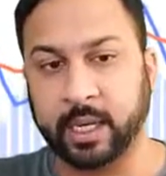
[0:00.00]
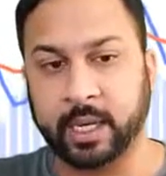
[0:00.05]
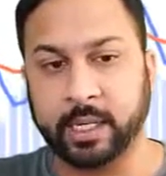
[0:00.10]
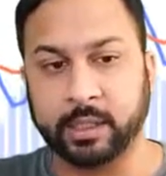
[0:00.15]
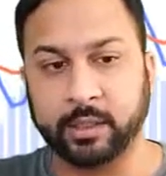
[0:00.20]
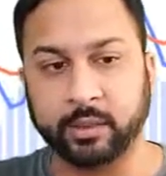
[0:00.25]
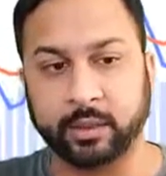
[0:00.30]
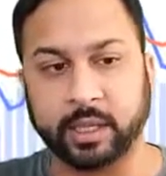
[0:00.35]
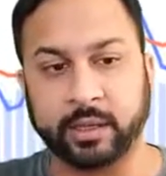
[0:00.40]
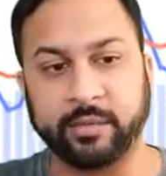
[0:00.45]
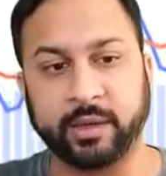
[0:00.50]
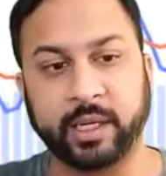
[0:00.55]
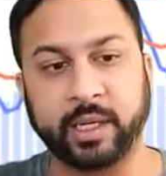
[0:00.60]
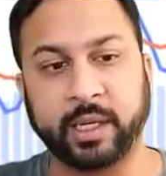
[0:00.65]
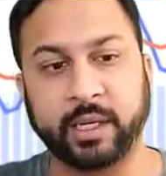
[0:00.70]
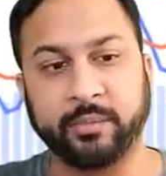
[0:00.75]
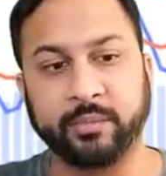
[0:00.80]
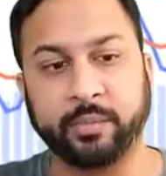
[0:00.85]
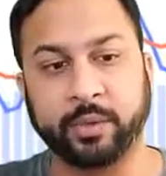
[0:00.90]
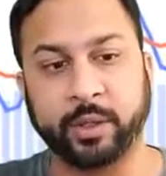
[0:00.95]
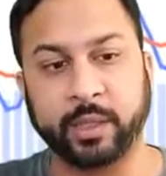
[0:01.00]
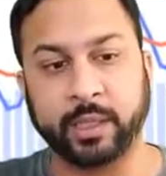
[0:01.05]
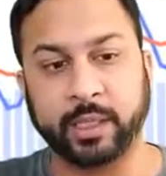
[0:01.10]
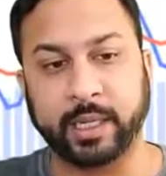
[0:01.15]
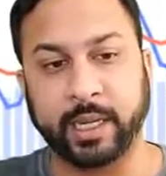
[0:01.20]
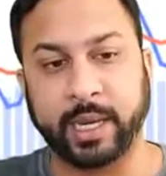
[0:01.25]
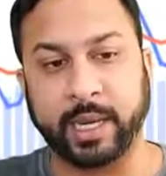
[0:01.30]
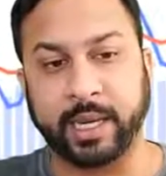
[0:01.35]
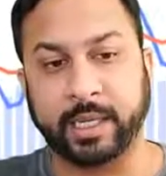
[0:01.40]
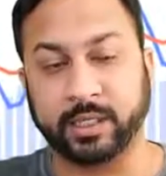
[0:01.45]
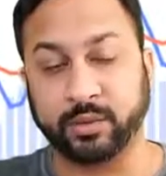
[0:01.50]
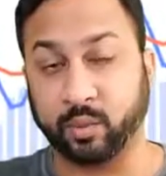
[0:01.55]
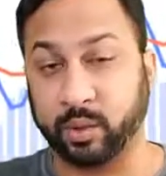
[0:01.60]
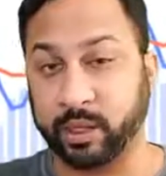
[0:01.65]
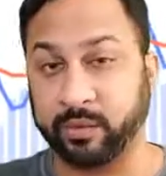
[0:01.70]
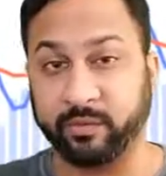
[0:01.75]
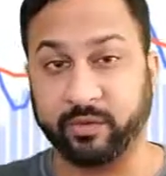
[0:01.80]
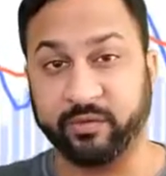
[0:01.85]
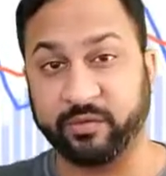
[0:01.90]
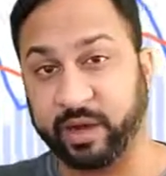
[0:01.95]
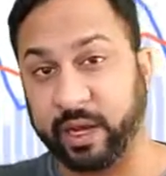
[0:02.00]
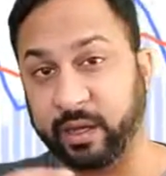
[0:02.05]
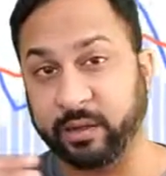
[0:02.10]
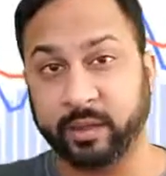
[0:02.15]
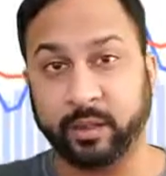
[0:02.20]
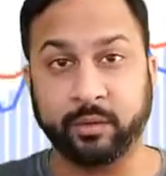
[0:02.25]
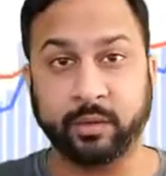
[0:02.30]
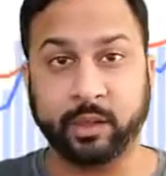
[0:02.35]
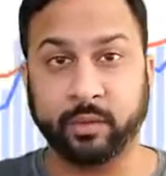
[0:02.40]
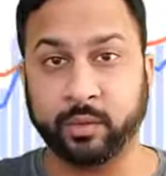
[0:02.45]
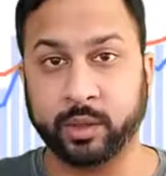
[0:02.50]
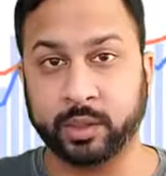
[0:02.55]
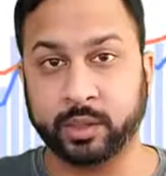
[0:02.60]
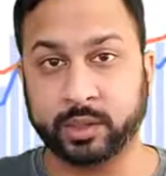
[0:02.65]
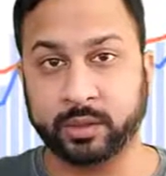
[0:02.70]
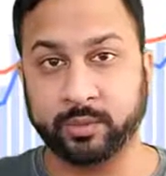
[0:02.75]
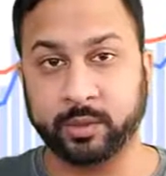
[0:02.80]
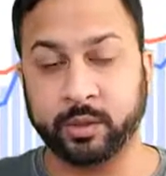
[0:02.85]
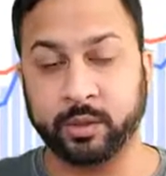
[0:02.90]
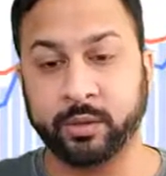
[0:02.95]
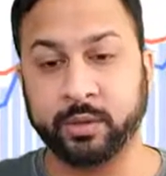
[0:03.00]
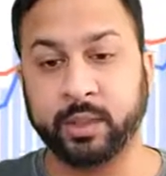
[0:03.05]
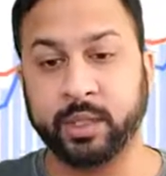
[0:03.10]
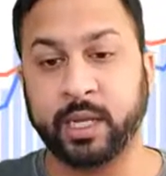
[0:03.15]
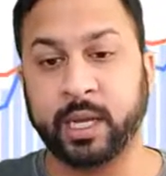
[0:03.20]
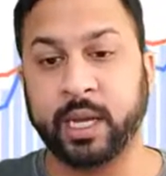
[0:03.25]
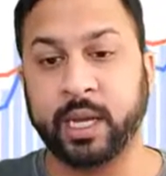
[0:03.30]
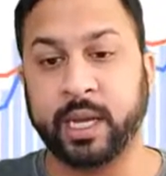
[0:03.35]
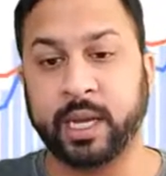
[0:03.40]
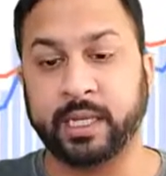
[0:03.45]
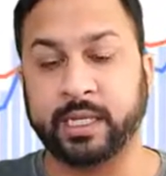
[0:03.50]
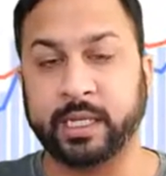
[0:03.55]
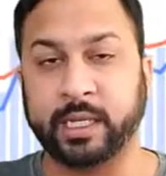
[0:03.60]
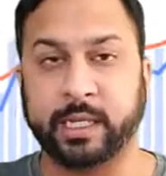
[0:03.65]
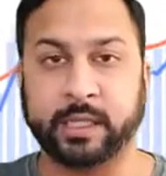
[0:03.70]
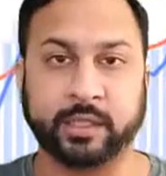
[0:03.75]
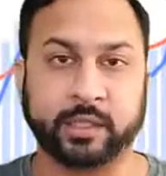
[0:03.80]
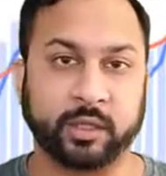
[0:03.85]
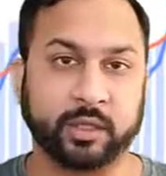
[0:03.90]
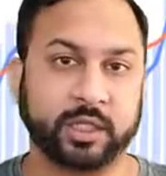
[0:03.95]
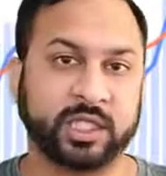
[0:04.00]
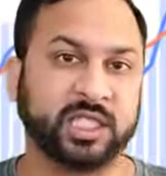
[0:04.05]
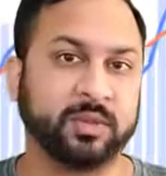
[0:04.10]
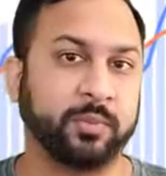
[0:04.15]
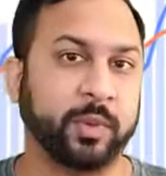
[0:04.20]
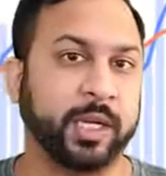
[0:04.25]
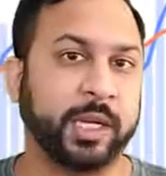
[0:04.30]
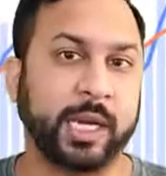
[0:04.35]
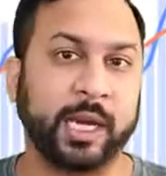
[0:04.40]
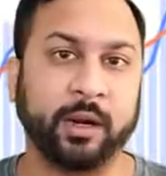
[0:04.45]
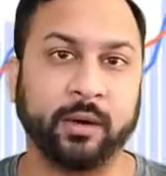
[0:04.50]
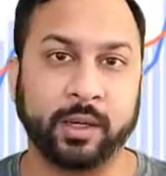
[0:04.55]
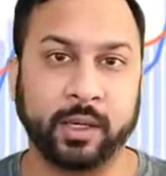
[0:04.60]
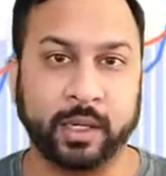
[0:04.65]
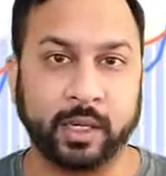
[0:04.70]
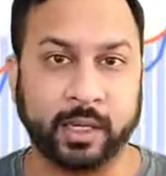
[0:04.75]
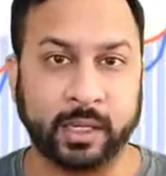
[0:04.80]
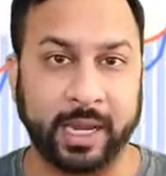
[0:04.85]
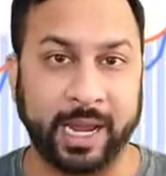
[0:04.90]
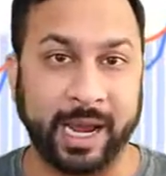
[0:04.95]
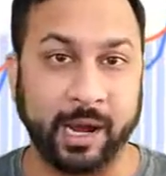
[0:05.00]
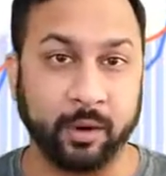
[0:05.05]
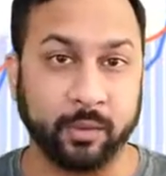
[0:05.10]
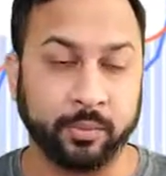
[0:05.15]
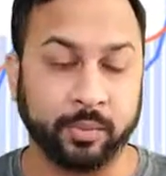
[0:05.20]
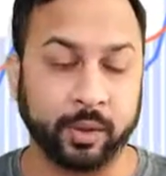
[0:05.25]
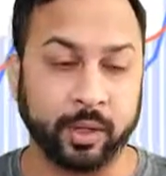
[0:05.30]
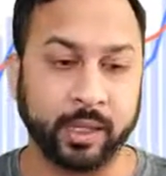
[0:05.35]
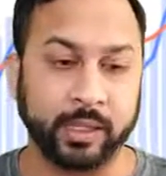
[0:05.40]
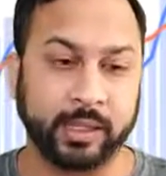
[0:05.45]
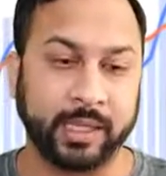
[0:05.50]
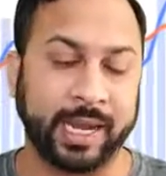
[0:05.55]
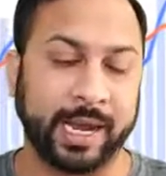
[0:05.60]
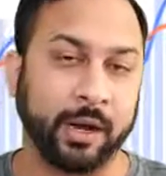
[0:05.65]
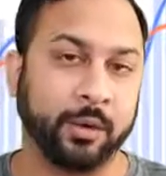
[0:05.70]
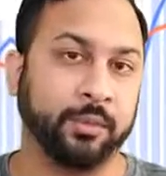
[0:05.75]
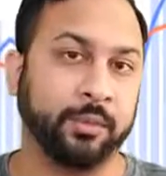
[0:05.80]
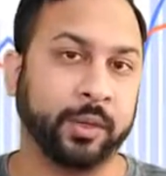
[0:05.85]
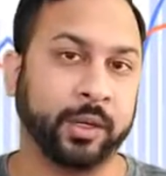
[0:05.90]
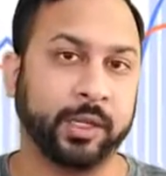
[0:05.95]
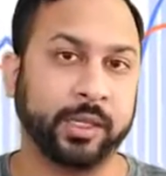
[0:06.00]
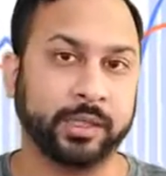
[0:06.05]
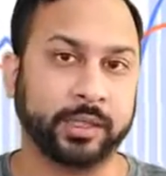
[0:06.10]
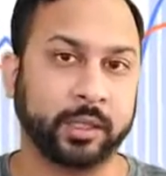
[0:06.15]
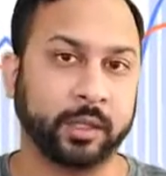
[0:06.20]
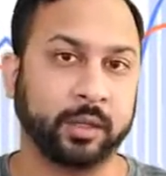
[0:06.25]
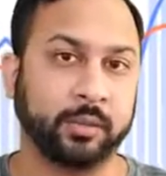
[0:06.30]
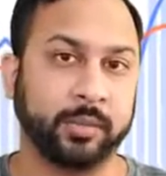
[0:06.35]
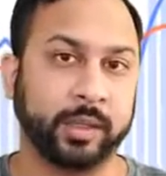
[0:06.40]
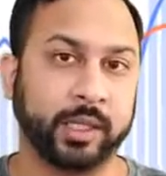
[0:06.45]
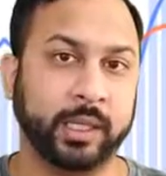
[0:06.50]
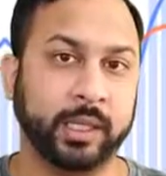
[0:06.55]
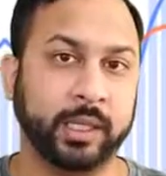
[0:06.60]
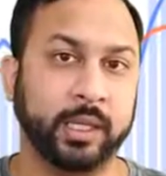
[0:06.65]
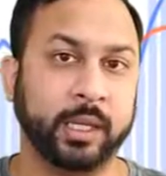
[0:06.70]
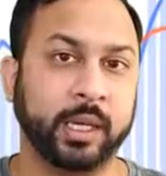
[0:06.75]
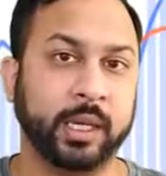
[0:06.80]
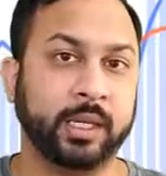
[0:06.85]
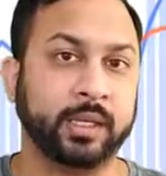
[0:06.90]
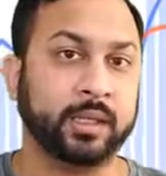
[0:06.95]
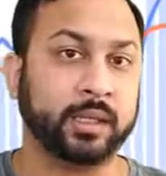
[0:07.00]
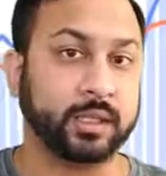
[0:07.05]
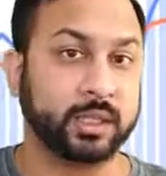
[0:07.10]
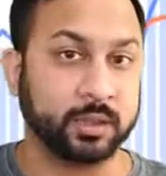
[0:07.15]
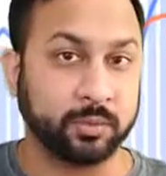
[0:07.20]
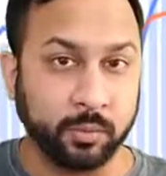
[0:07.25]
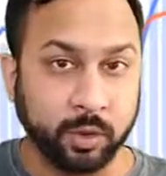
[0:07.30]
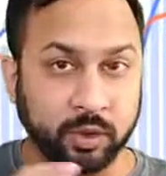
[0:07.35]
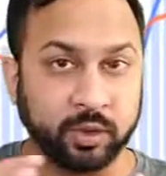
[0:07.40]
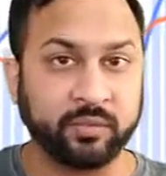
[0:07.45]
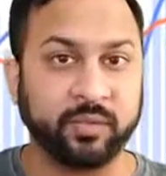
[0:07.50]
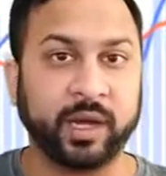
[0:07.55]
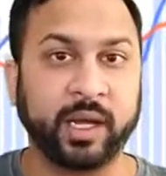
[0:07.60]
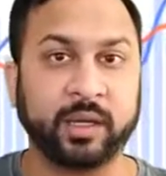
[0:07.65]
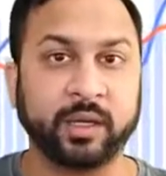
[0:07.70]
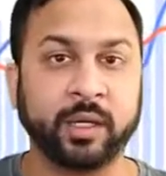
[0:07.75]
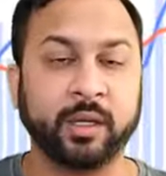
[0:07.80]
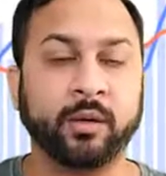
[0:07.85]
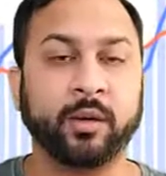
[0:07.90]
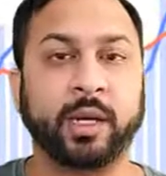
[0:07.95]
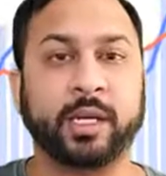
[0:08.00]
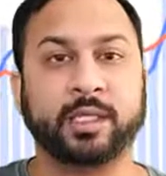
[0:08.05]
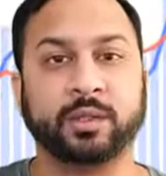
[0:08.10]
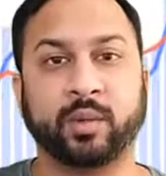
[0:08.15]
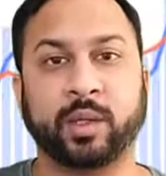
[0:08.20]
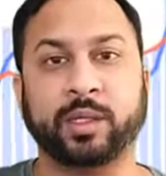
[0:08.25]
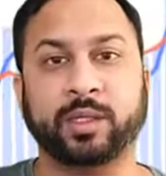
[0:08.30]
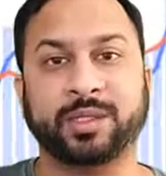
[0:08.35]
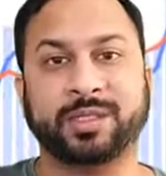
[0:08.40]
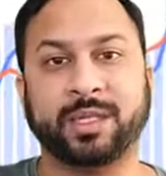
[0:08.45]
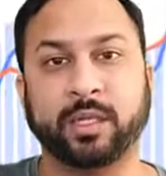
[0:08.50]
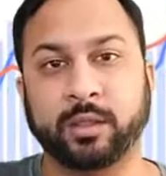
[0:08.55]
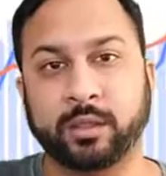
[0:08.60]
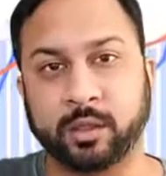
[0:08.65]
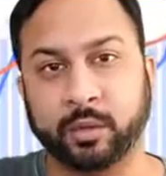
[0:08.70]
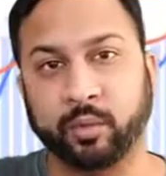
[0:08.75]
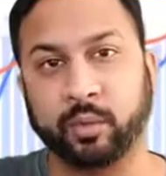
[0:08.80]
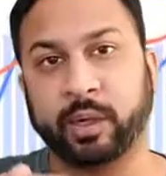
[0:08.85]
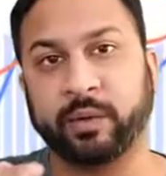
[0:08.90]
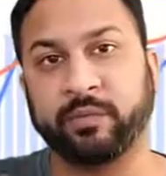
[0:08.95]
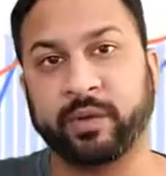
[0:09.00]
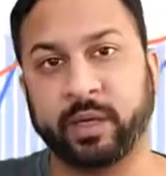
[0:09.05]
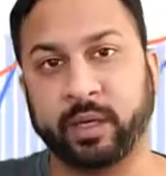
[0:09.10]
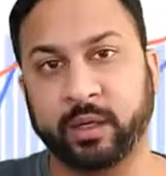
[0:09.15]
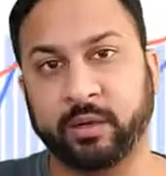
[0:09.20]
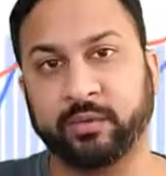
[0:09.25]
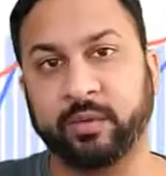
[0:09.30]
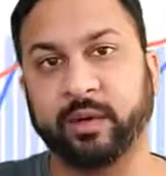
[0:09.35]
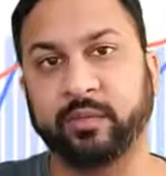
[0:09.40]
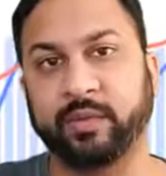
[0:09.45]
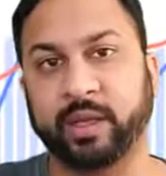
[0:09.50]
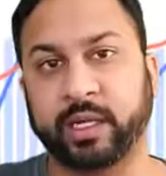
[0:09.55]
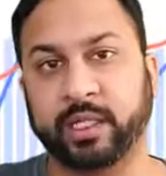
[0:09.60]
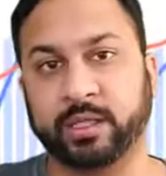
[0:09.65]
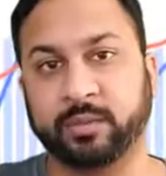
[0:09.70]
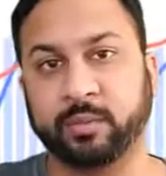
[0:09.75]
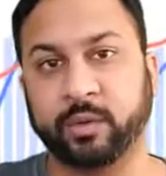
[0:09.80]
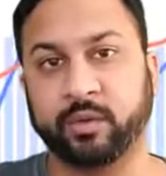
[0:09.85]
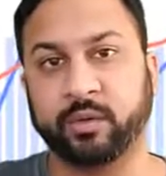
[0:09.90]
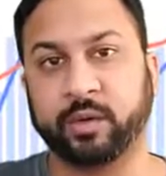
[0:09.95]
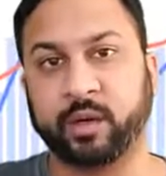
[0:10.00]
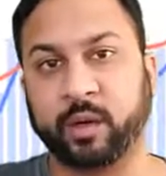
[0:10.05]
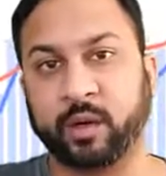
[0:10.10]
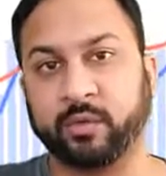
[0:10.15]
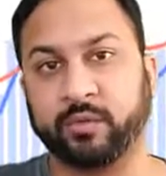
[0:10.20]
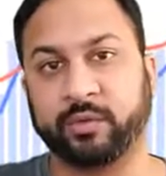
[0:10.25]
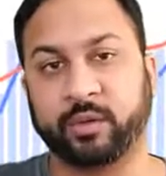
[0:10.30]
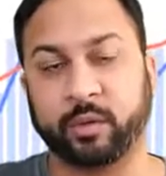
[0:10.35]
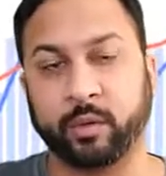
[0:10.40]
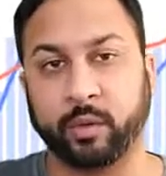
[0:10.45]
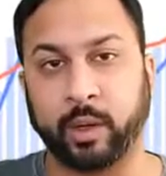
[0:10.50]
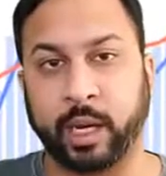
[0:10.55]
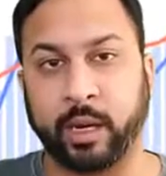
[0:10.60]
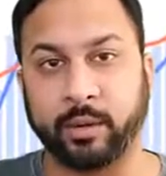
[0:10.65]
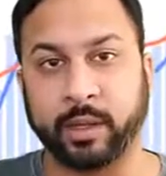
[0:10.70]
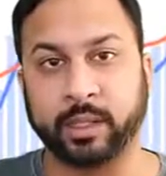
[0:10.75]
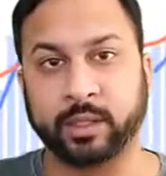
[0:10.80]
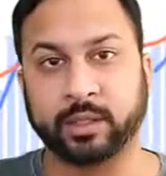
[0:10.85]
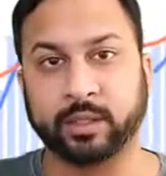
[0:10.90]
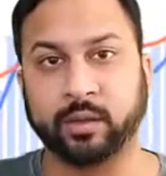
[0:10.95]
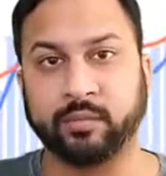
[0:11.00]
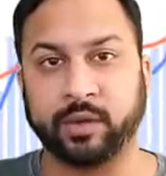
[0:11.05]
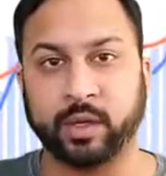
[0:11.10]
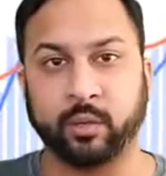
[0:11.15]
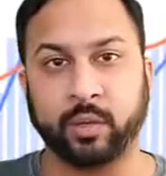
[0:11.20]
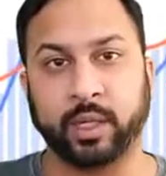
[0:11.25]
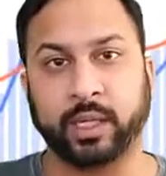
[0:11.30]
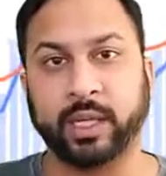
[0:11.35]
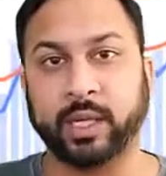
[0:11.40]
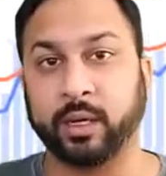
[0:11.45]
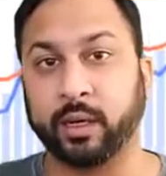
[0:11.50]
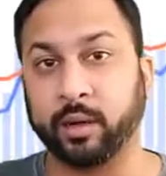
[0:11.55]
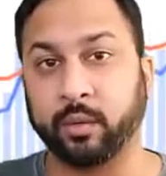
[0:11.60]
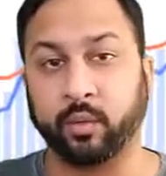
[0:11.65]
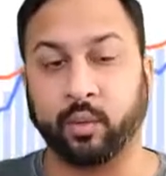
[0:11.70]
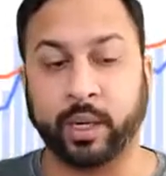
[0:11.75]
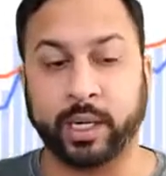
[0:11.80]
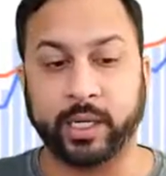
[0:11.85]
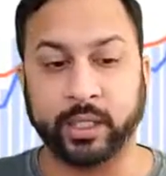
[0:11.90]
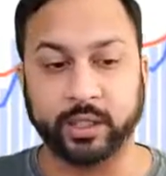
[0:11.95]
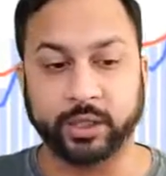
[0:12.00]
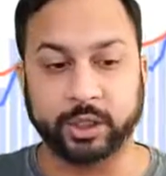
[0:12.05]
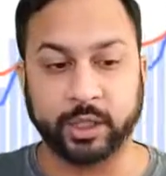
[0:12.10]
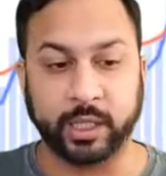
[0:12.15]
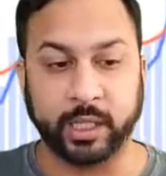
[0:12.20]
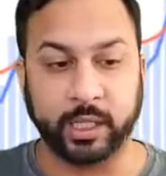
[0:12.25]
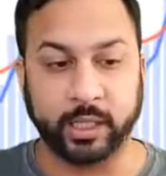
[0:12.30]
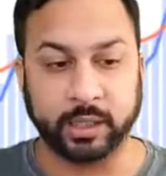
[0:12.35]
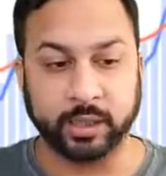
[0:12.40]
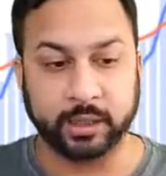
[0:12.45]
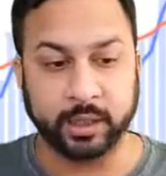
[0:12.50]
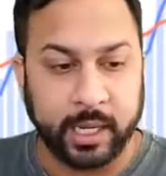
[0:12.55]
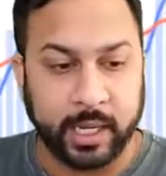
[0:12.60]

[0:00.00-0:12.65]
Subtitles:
you'll give it an input as whatever value you want to smooth, and then it's going to spit out an output. The output is going to be the smooth value as well as the derivative of that smooth curve throughout it. So if you want to get a rate change.